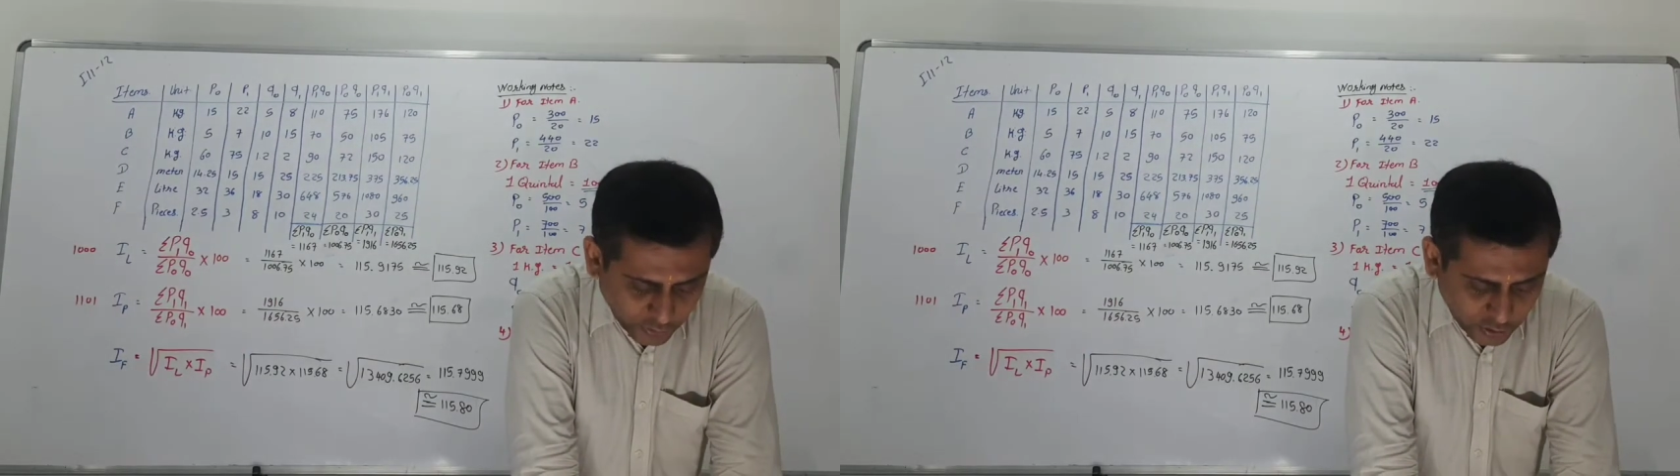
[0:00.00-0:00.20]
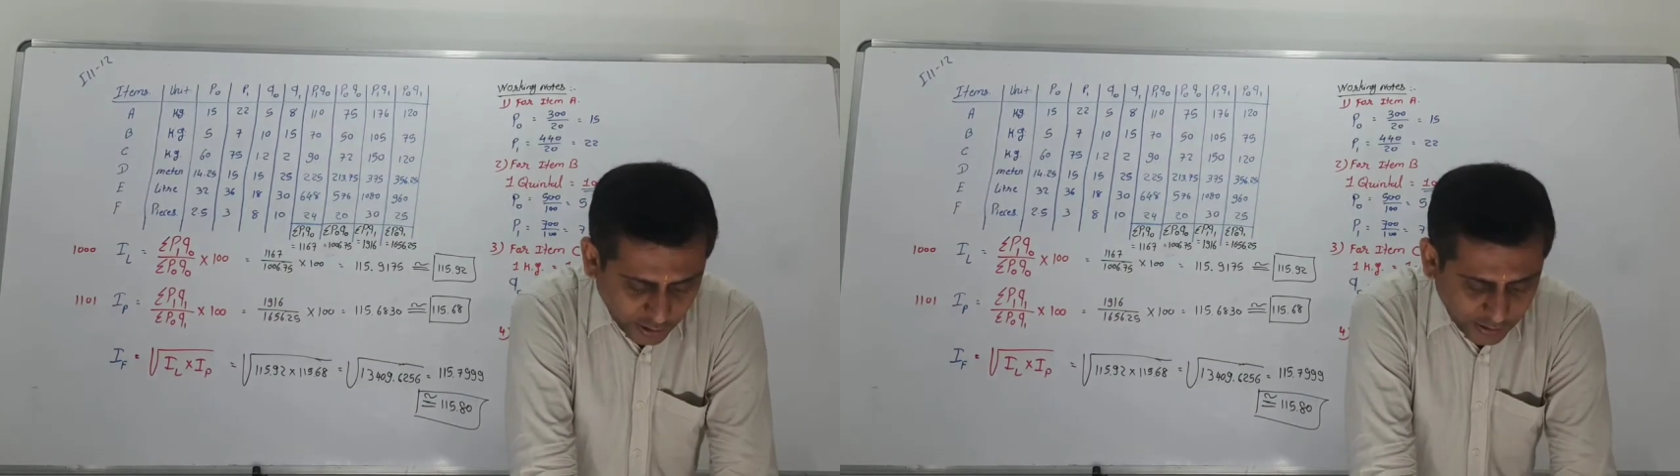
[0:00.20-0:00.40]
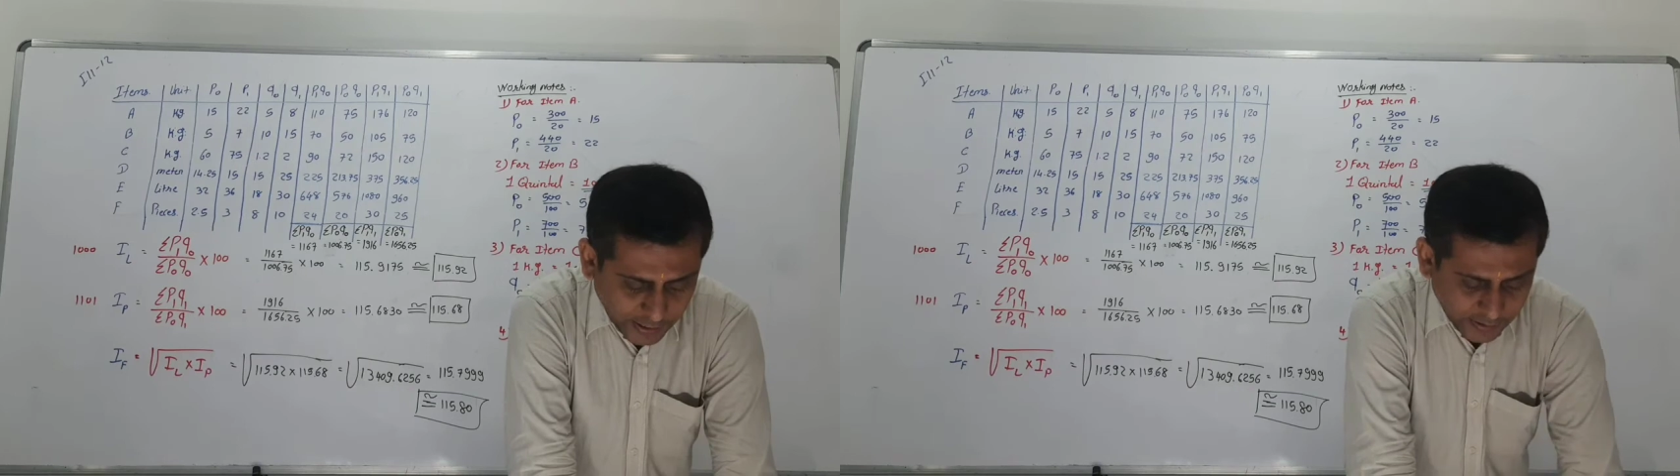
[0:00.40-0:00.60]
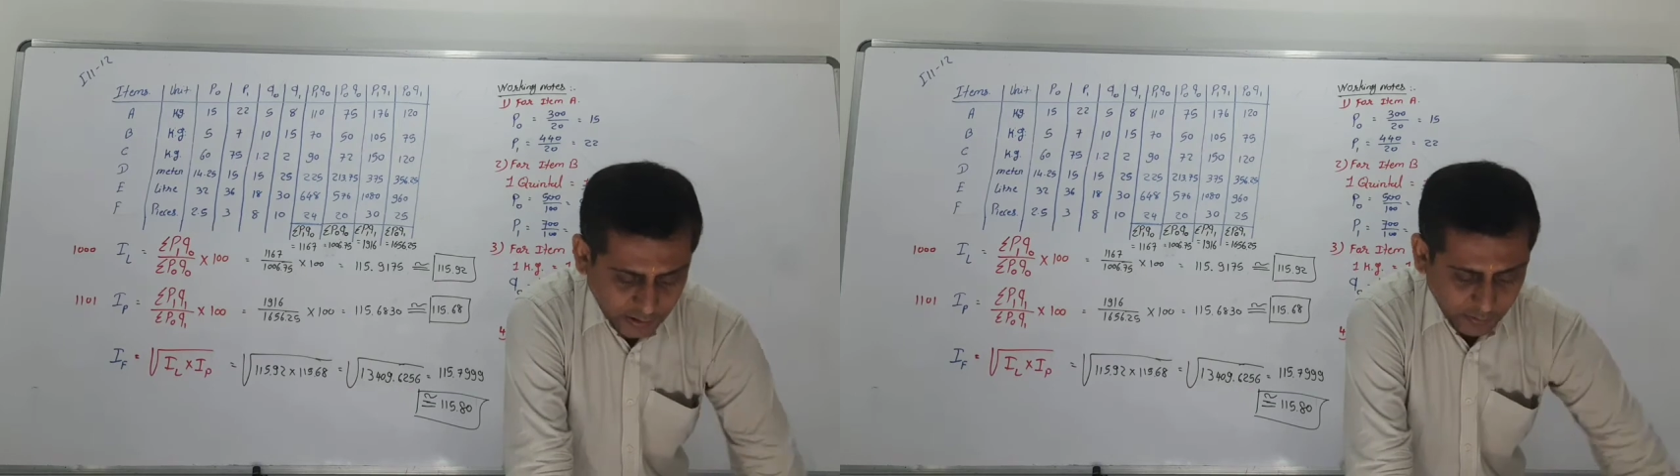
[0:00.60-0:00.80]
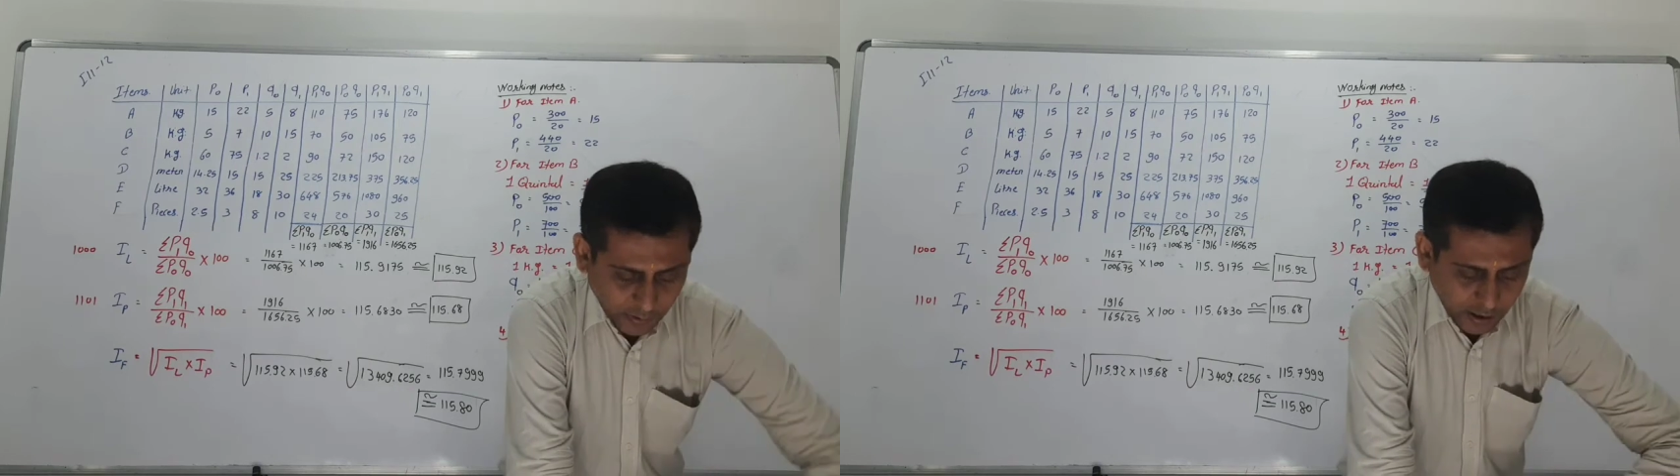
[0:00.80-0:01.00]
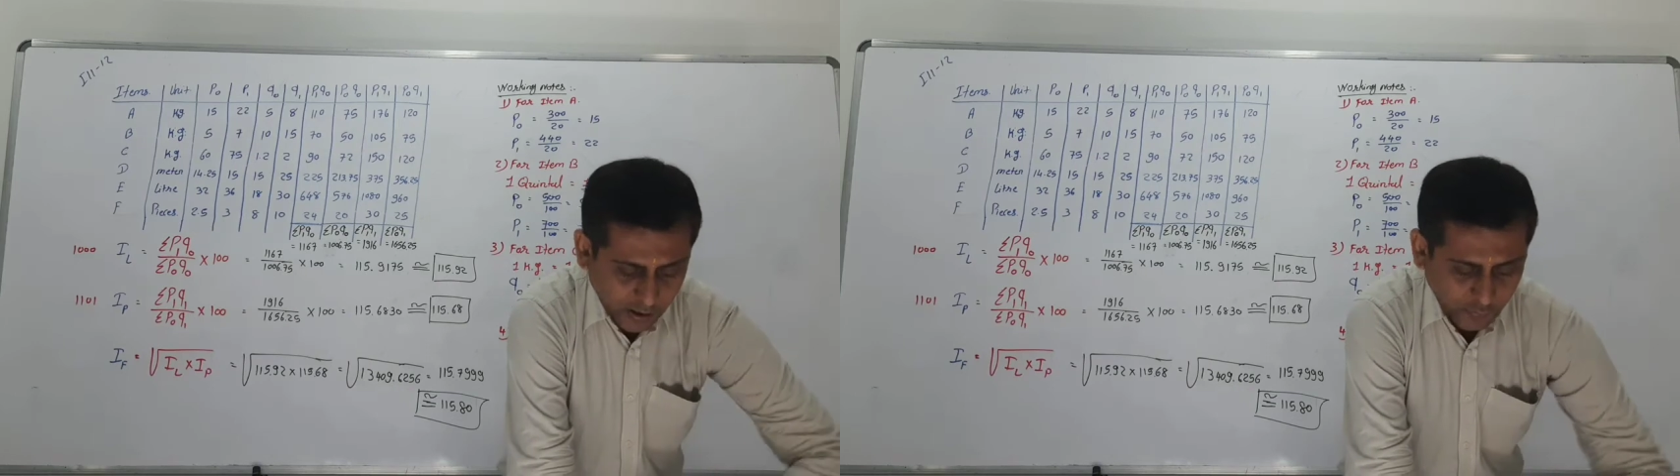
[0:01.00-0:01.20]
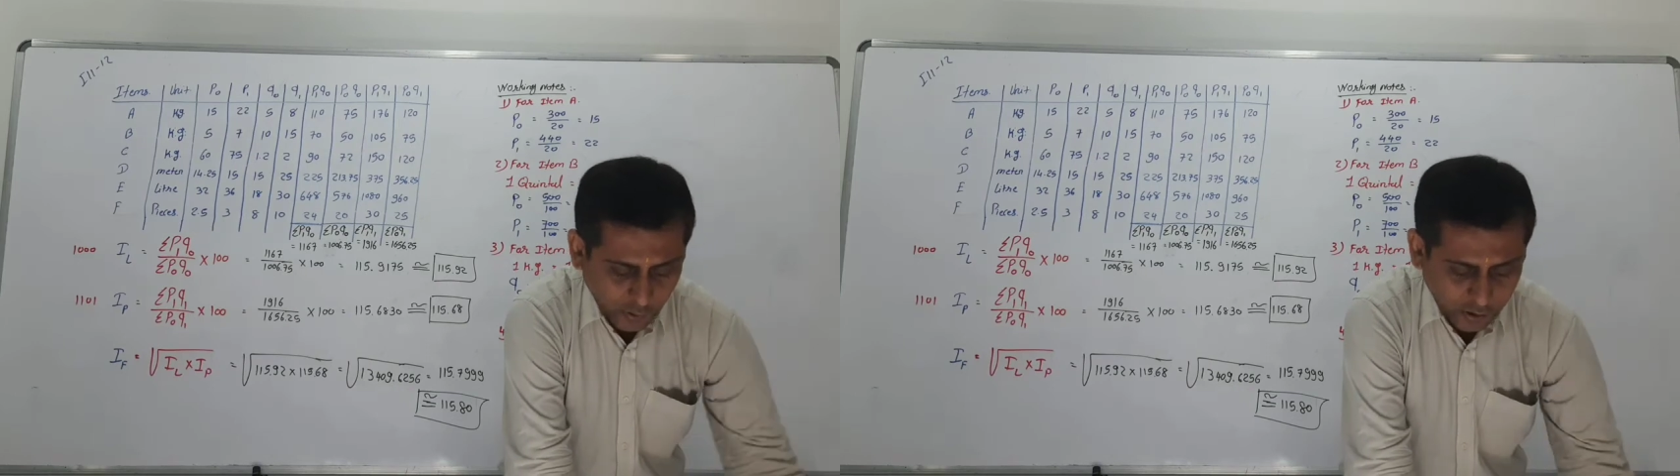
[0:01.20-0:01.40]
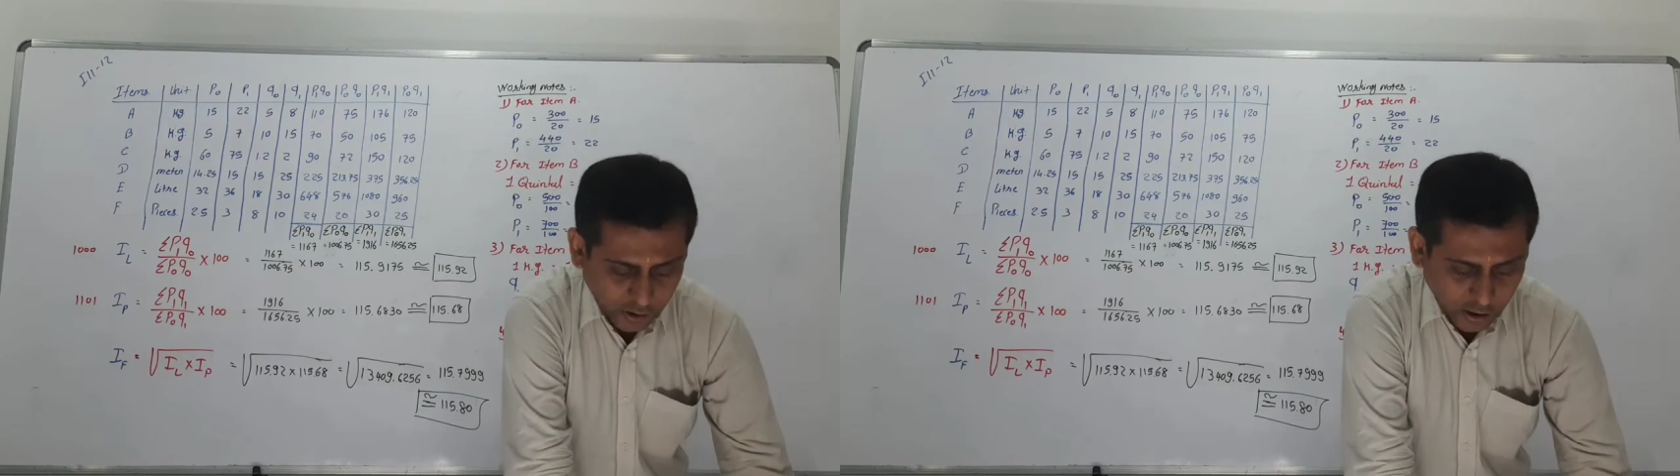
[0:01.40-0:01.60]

index number for the year